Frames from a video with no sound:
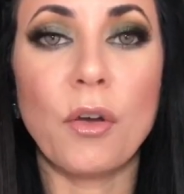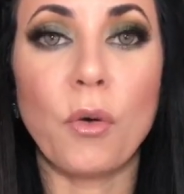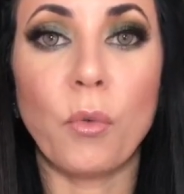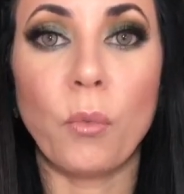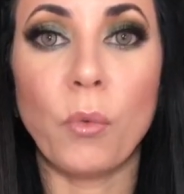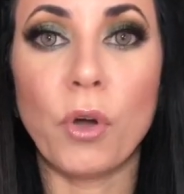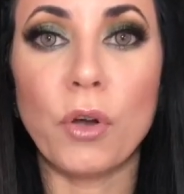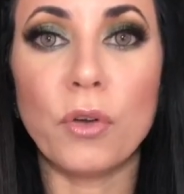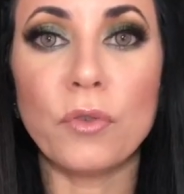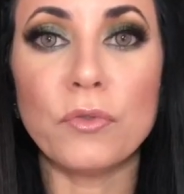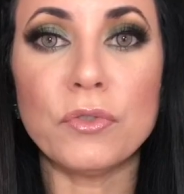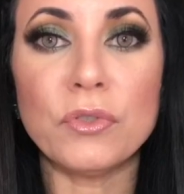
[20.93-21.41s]

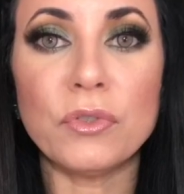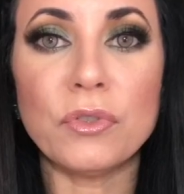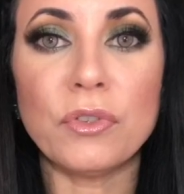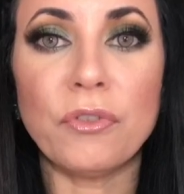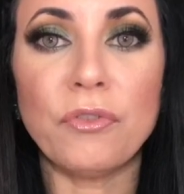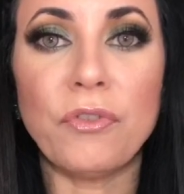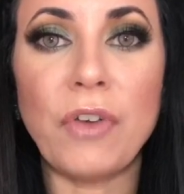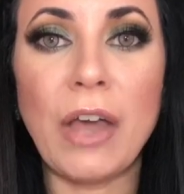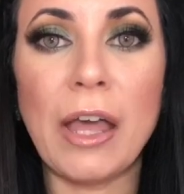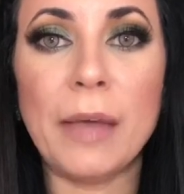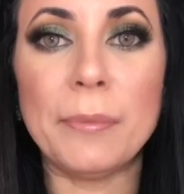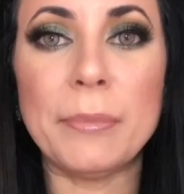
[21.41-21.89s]
Welcome to the
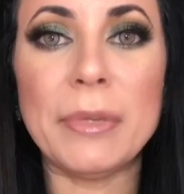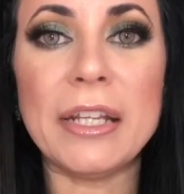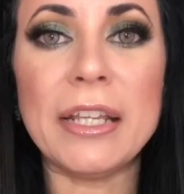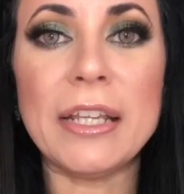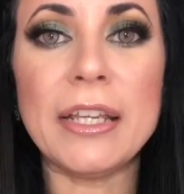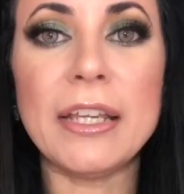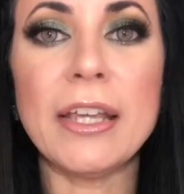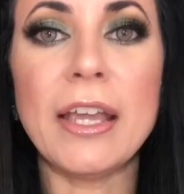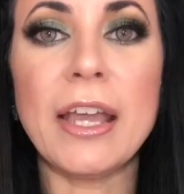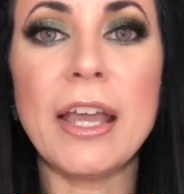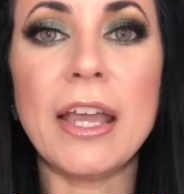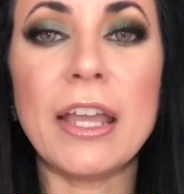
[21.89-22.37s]

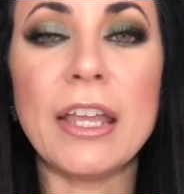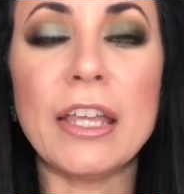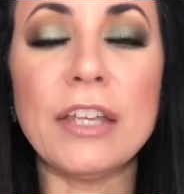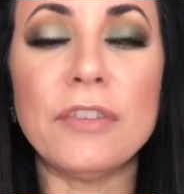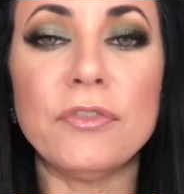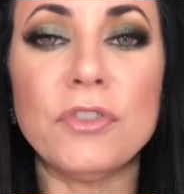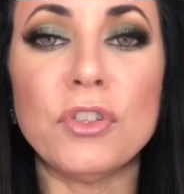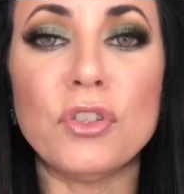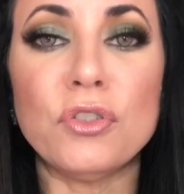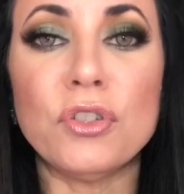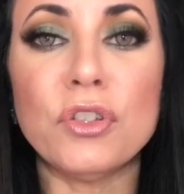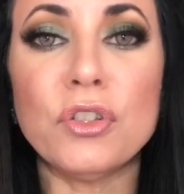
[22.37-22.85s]
family.
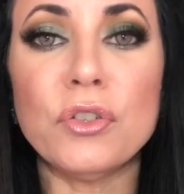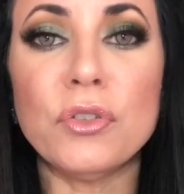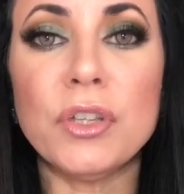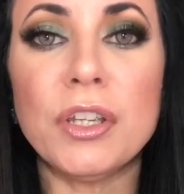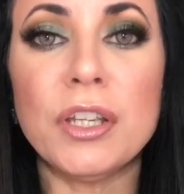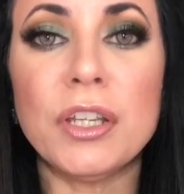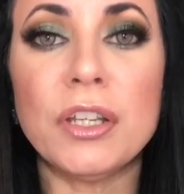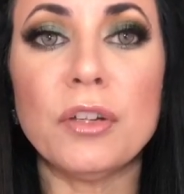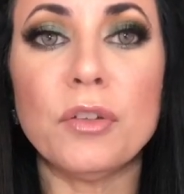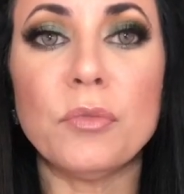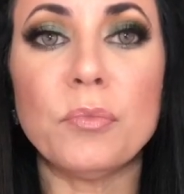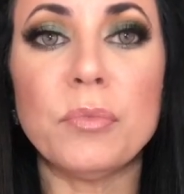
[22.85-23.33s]
If you're new
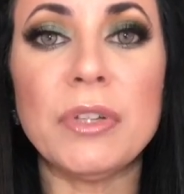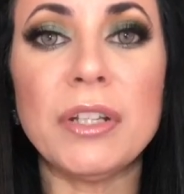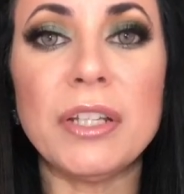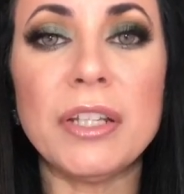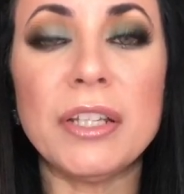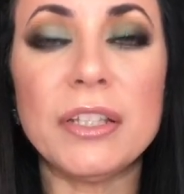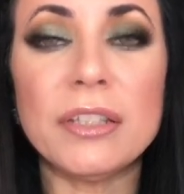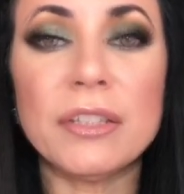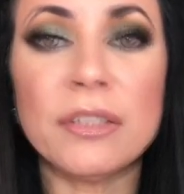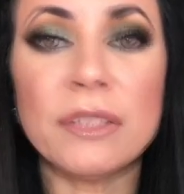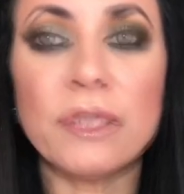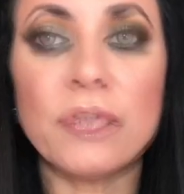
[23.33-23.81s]
here,
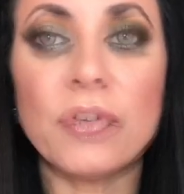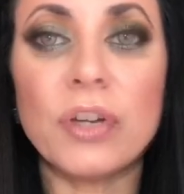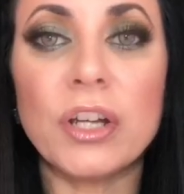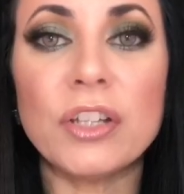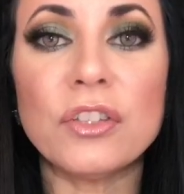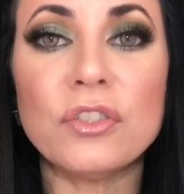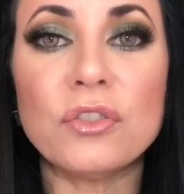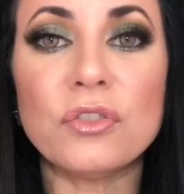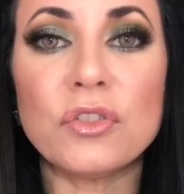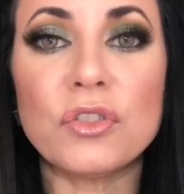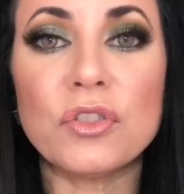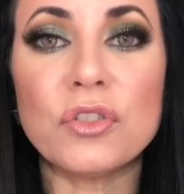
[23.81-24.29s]
please don't
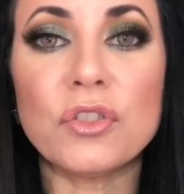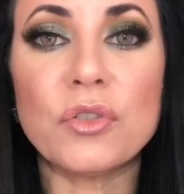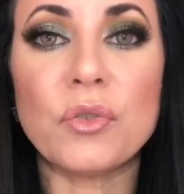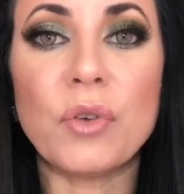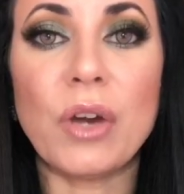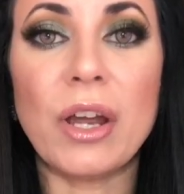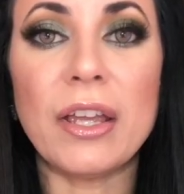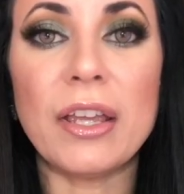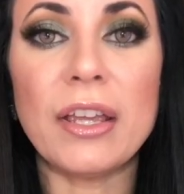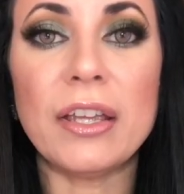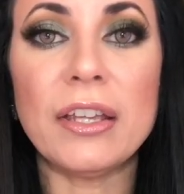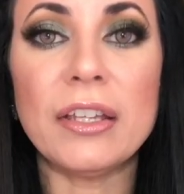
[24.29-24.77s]
forget to
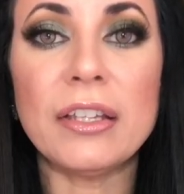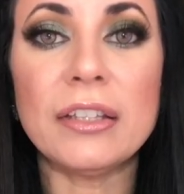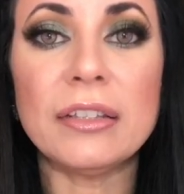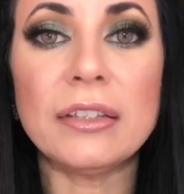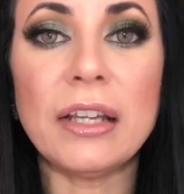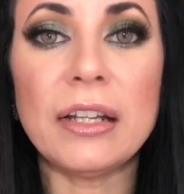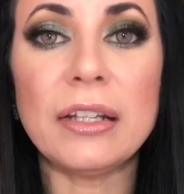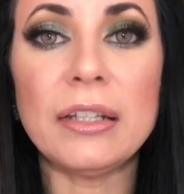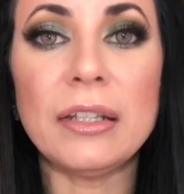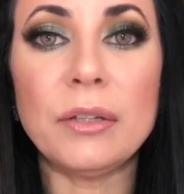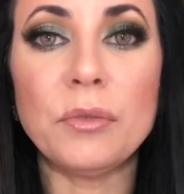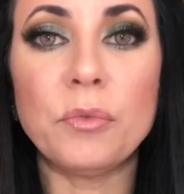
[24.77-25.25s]
subscribe and hit
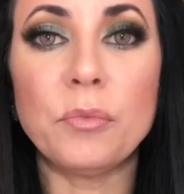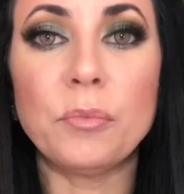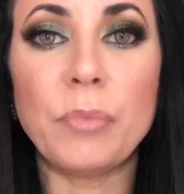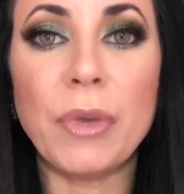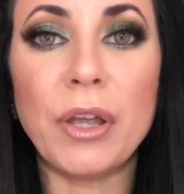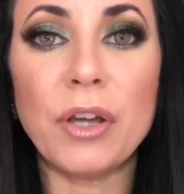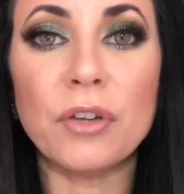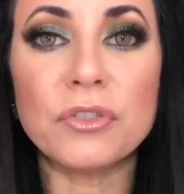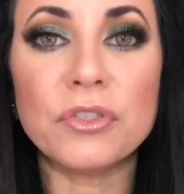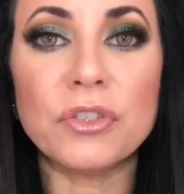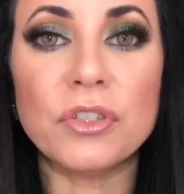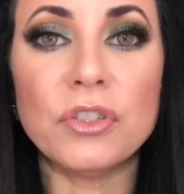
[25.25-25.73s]
that little
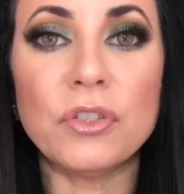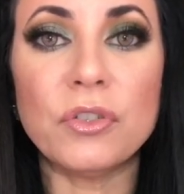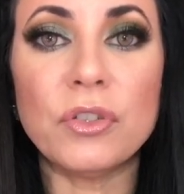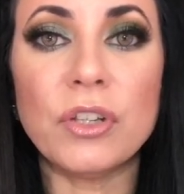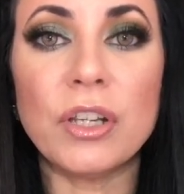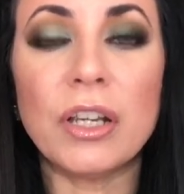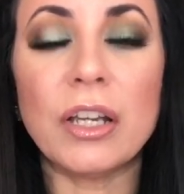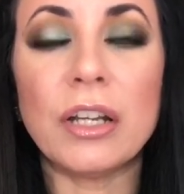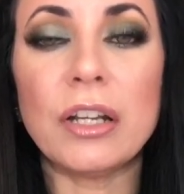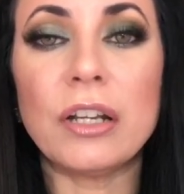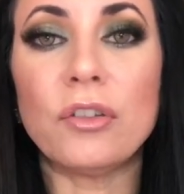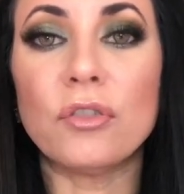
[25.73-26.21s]
bell so you
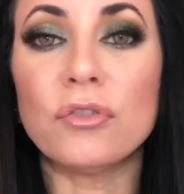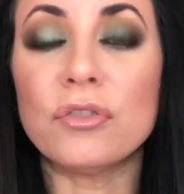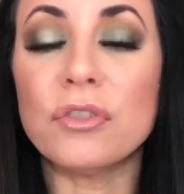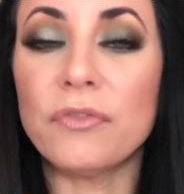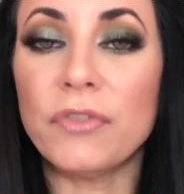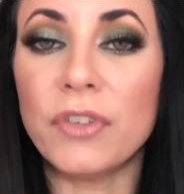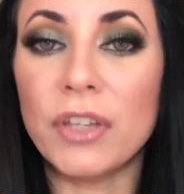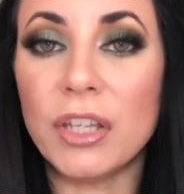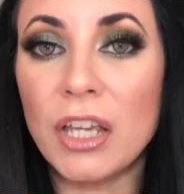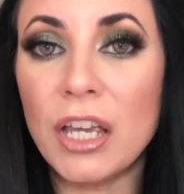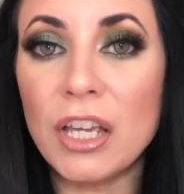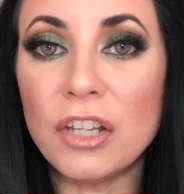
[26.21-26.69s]
can get a
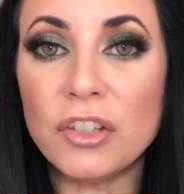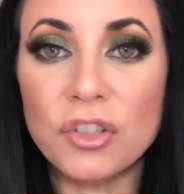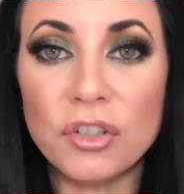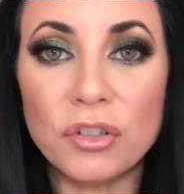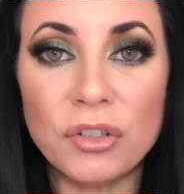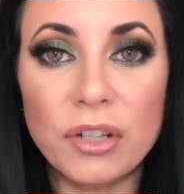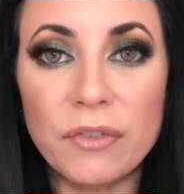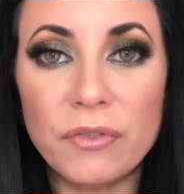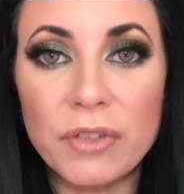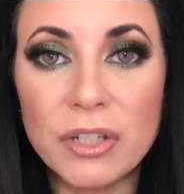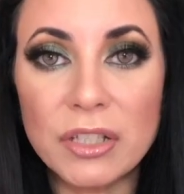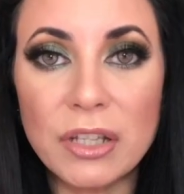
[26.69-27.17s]

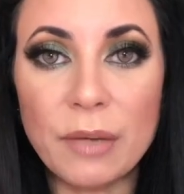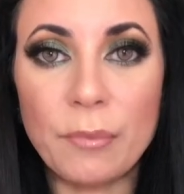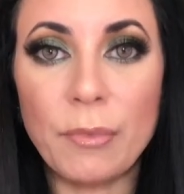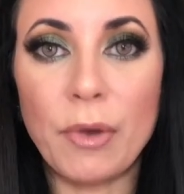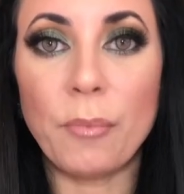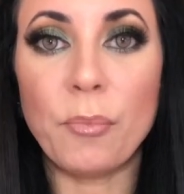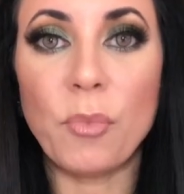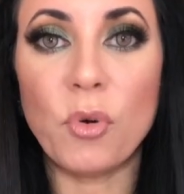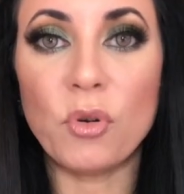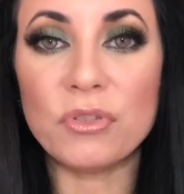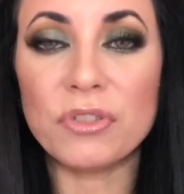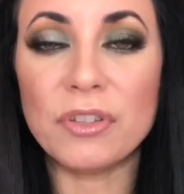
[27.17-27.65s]
notification every time I
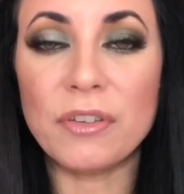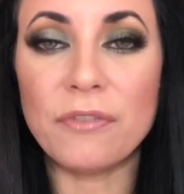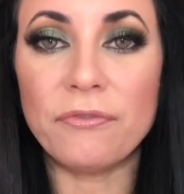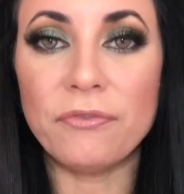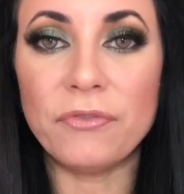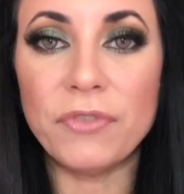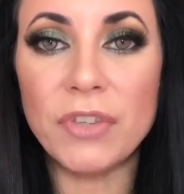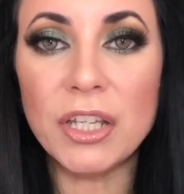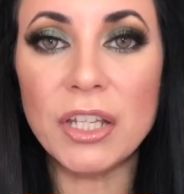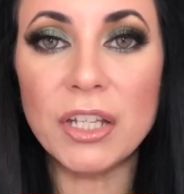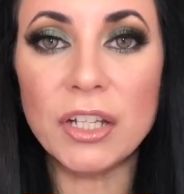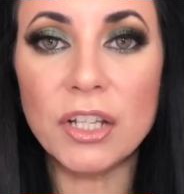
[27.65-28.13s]
post a
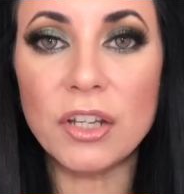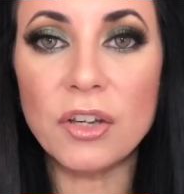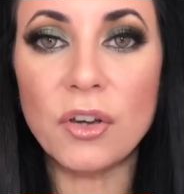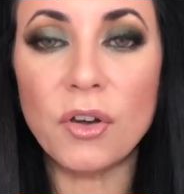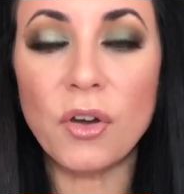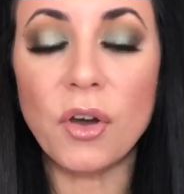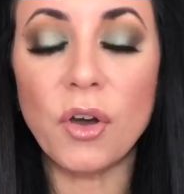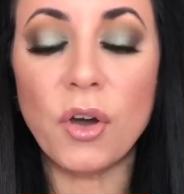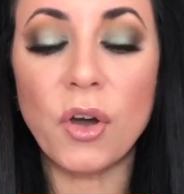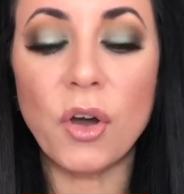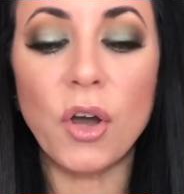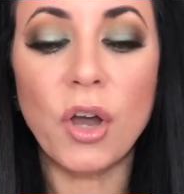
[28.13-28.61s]

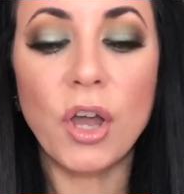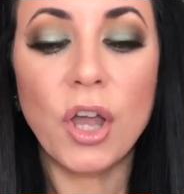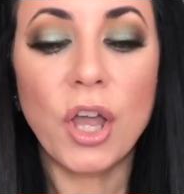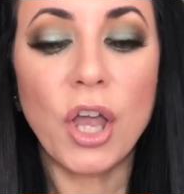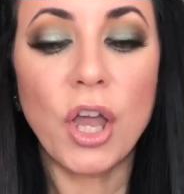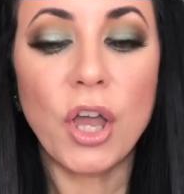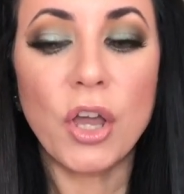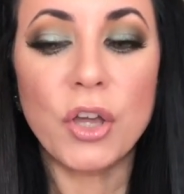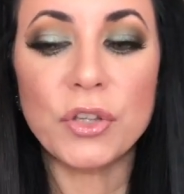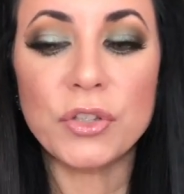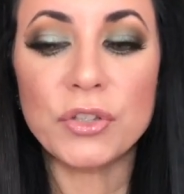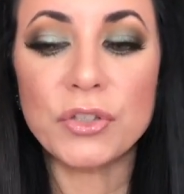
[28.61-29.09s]
video.
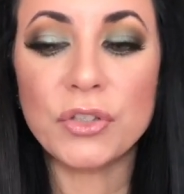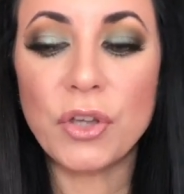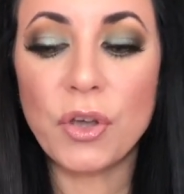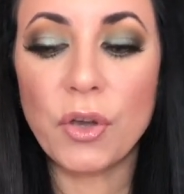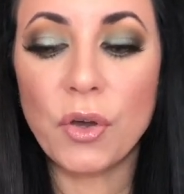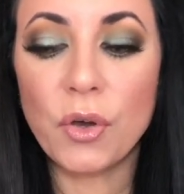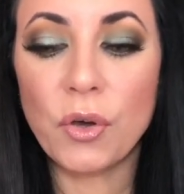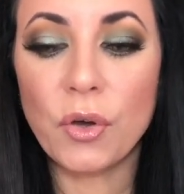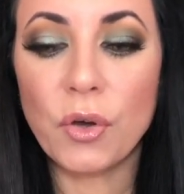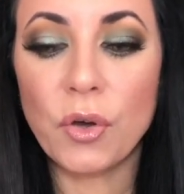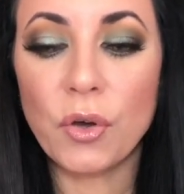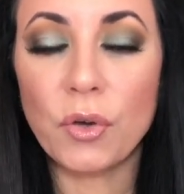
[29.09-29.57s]

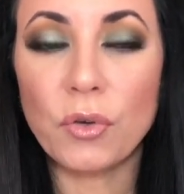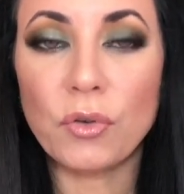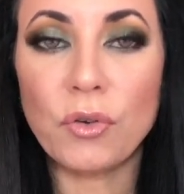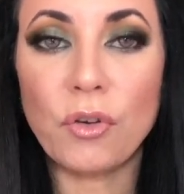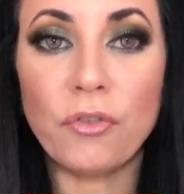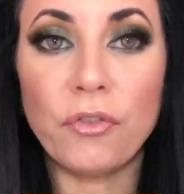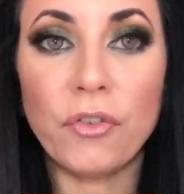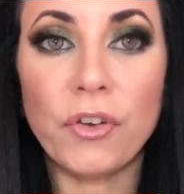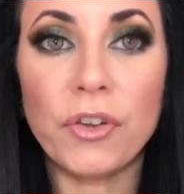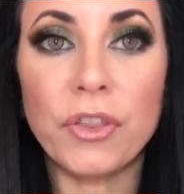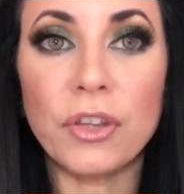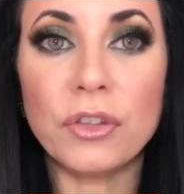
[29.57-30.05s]
So no
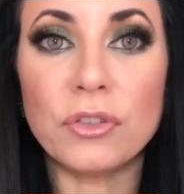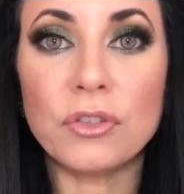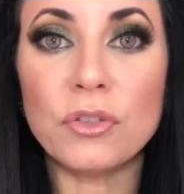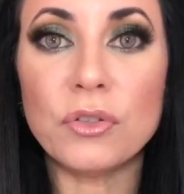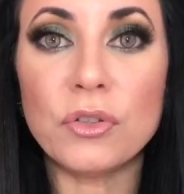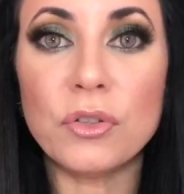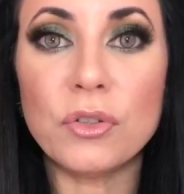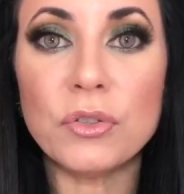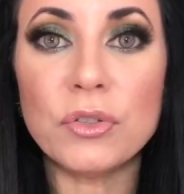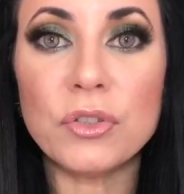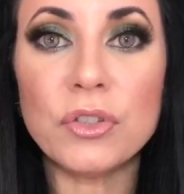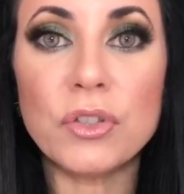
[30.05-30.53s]
further
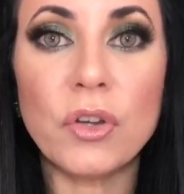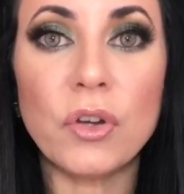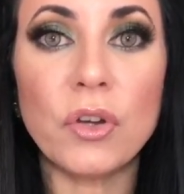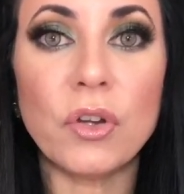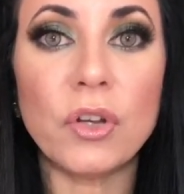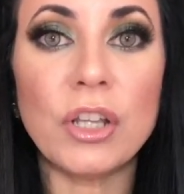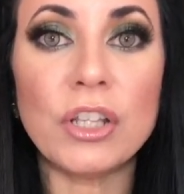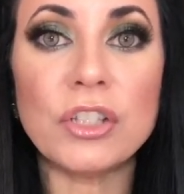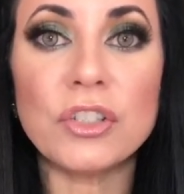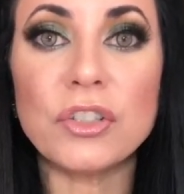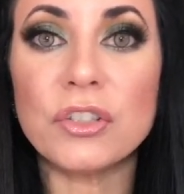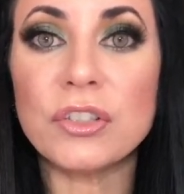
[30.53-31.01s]
ado, so
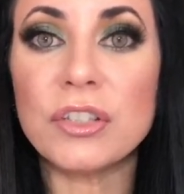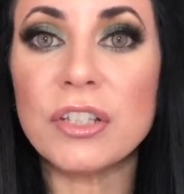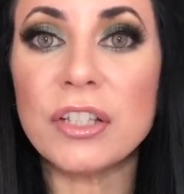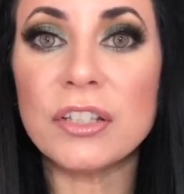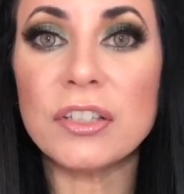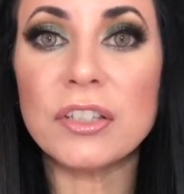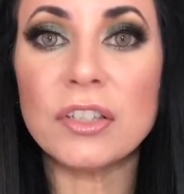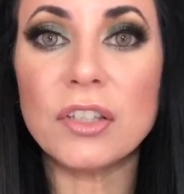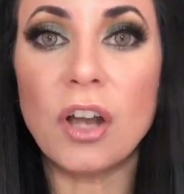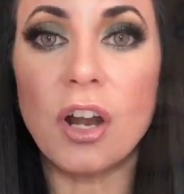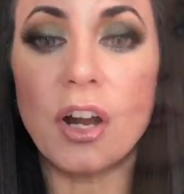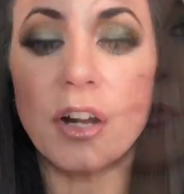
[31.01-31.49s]
let's just get
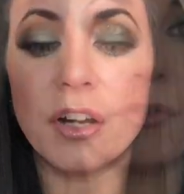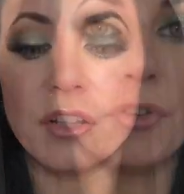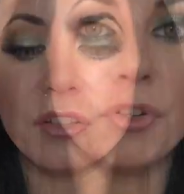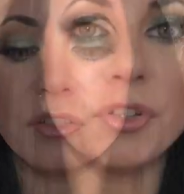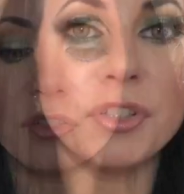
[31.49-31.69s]
started.